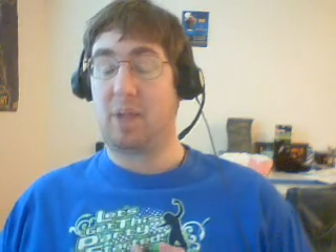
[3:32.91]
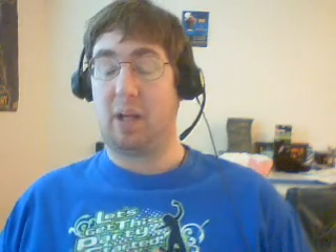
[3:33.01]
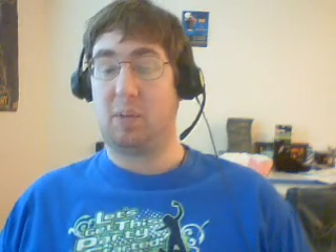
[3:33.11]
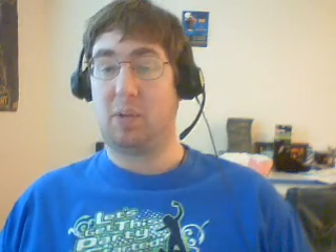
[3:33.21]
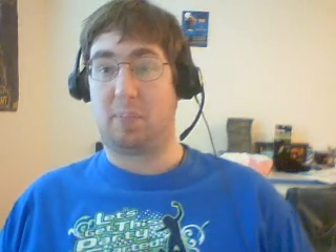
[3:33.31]

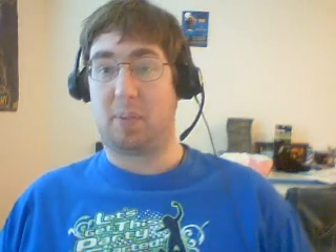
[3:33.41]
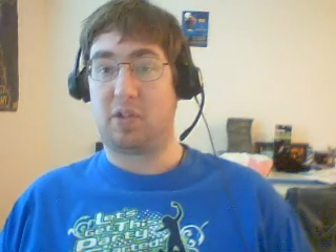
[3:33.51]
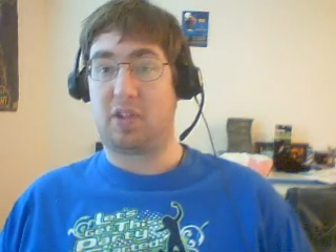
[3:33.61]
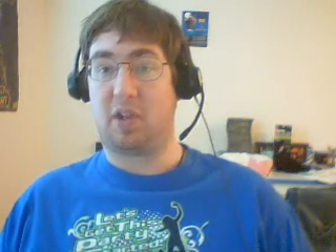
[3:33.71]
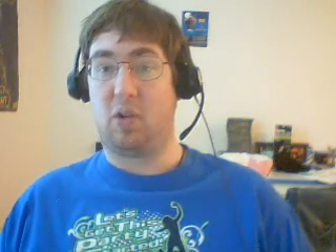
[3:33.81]
I was
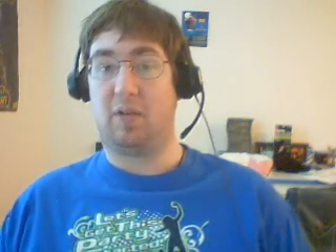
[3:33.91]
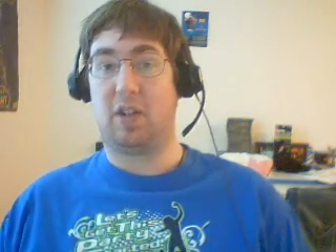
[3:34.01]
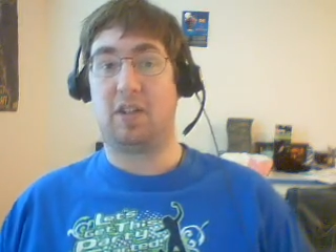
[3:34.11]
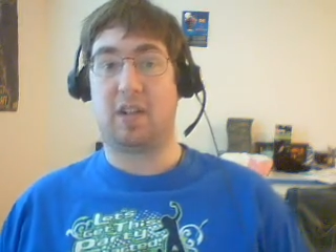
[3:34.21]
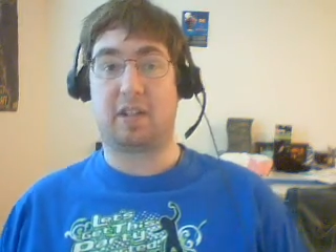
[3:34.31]
supposed to go
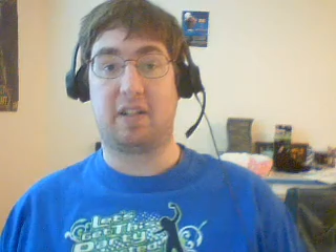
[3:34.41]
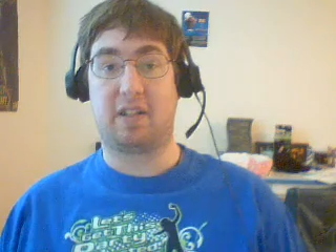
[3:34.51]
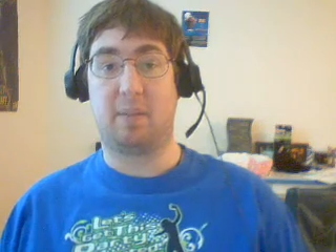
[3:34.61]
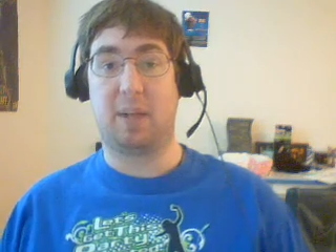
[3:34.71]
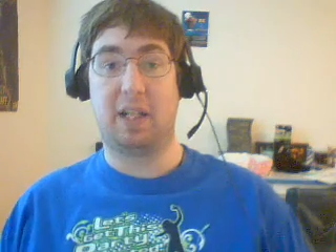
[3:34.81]
over and talk to
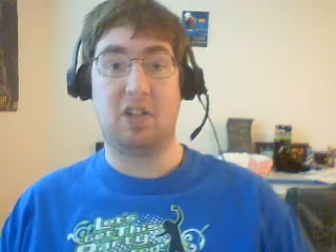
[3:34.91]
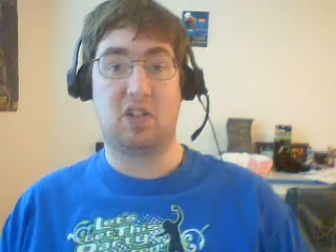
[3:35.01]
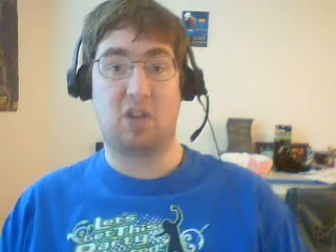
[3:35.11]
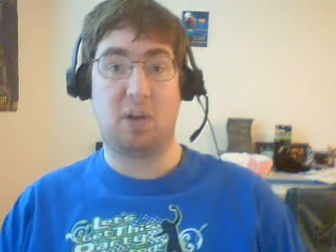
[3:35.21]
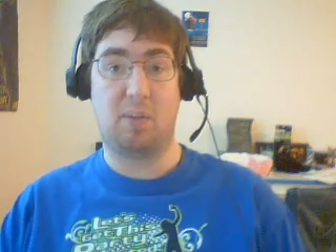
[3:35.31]
somebody in
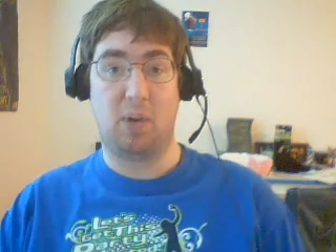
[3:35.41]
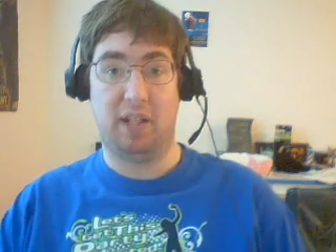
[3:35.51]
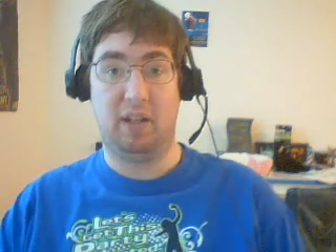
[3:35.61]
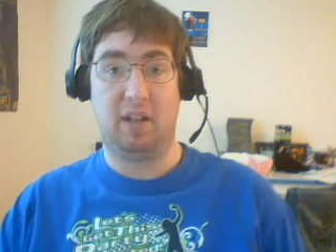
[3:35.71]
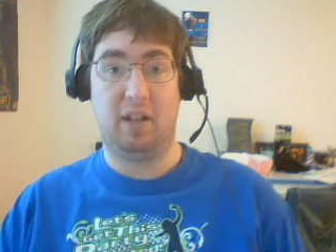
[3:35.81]

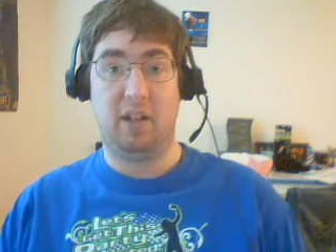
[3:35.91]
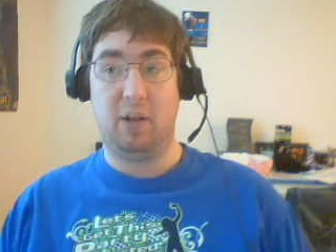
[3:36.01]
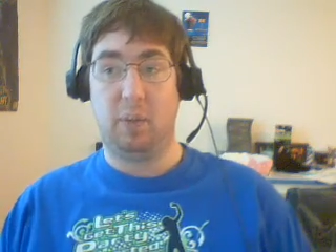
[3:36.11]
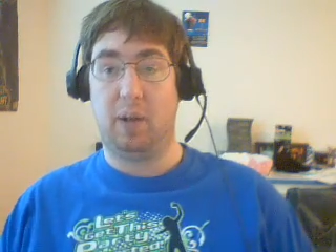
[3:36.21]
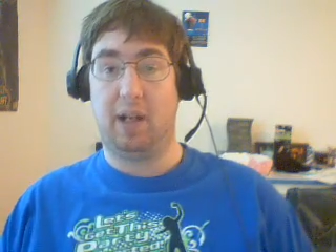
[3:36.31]
Stormwind.
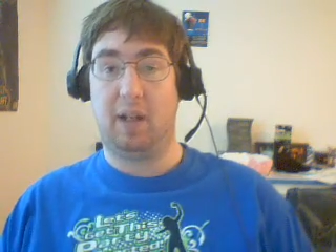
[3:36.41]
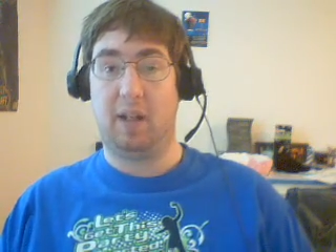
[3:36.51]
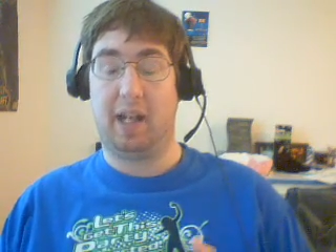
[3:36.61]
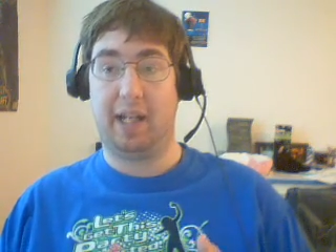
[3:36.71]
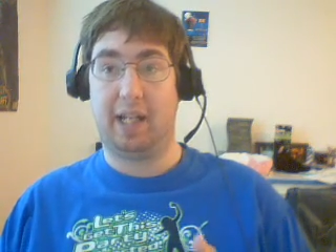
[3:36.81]

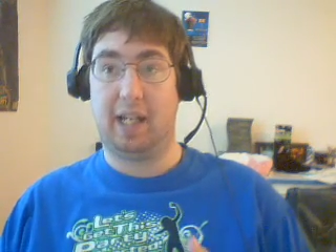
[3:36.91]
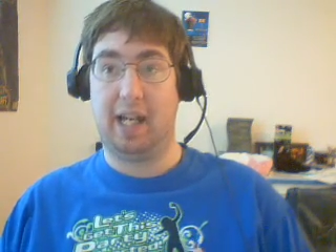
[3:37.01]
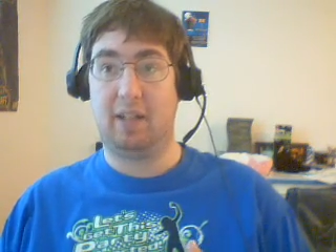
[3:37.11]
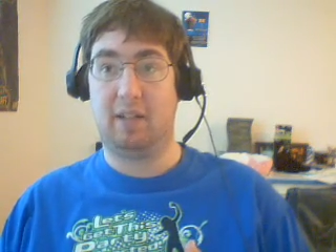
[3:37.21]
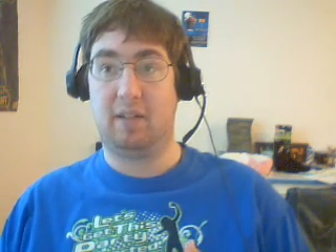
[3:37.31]
Well, I
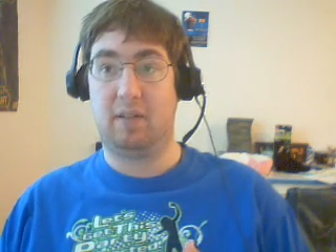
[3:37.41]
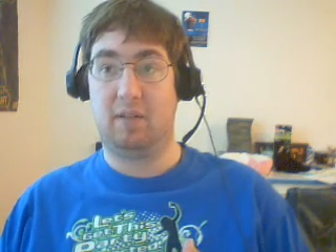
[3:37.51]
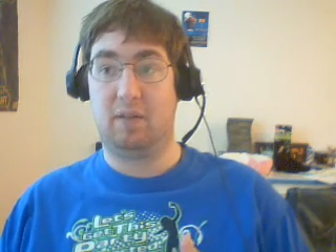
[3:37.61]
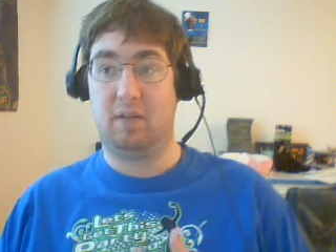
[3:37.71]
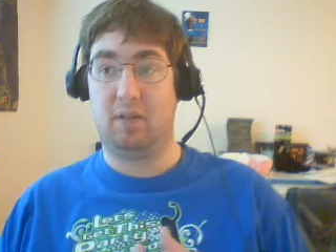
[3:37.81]
got,
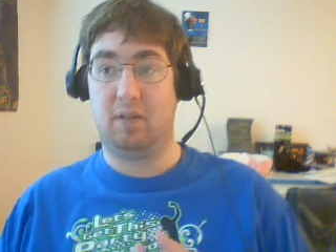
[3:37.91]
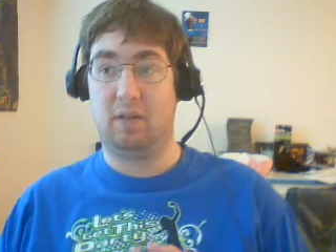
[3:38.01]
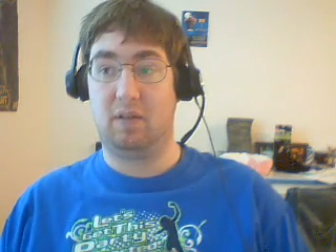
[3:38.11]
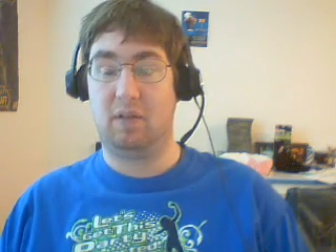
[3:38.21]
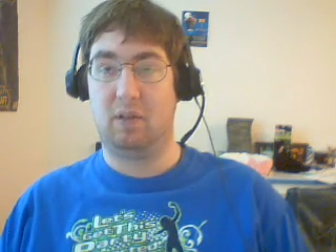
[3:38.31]

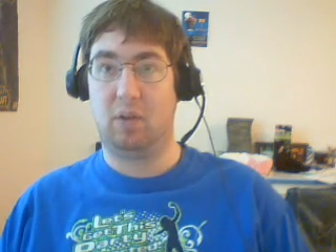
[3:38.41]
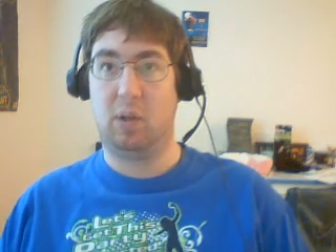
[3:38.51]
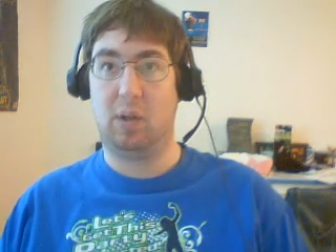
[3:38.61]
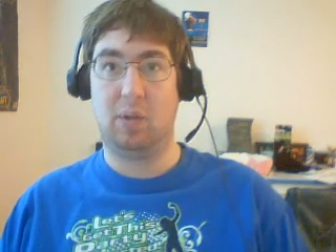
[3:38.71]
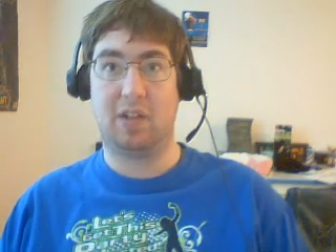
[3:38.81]

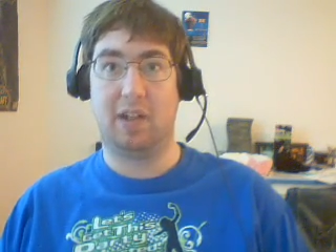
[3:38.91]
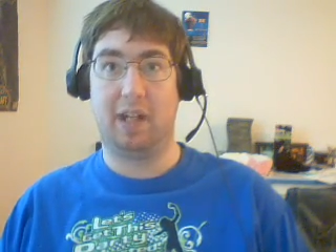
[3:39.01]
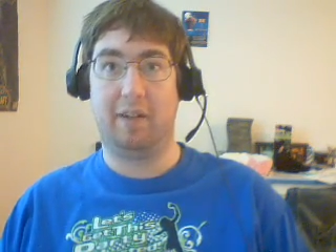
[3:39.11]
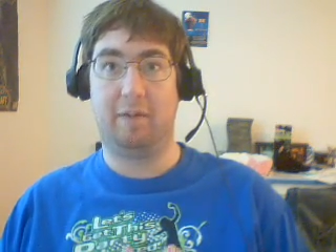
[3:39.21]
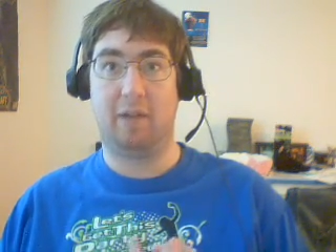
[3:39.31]
what was it?
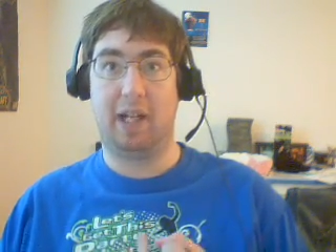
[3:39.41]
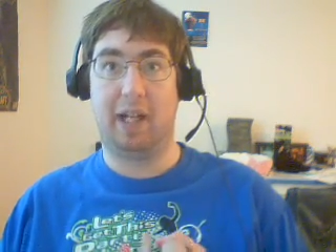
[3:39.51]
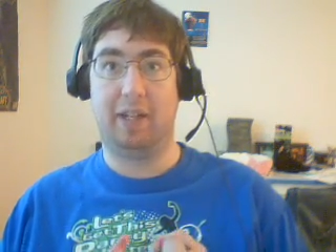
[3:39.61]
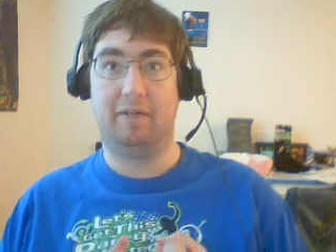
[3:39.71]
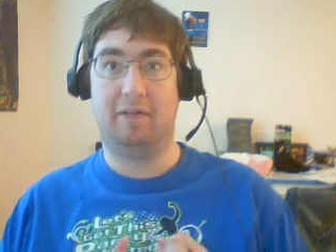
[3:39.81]

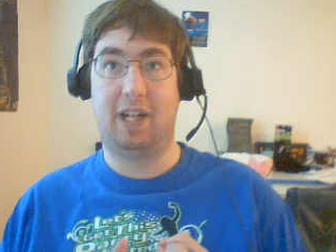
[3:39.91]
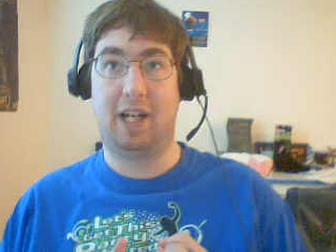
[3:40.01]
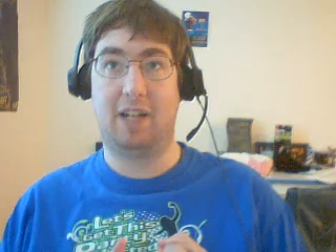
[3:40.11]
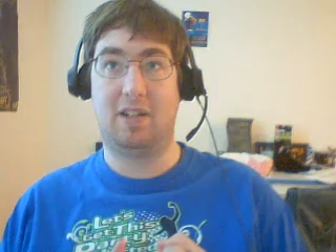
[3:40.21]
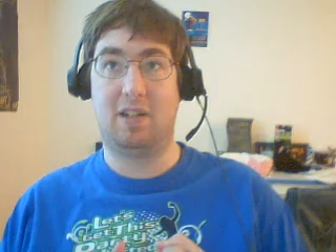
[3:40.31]
I
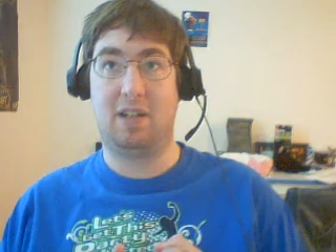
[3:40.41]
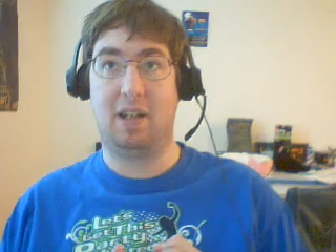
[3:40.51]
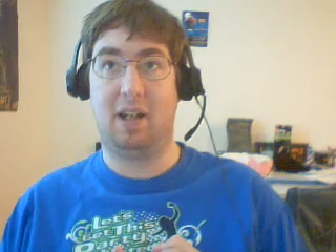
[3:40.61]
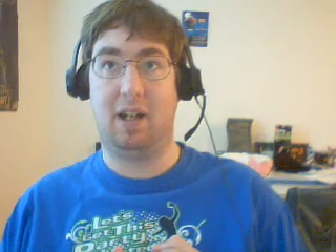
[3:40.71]
got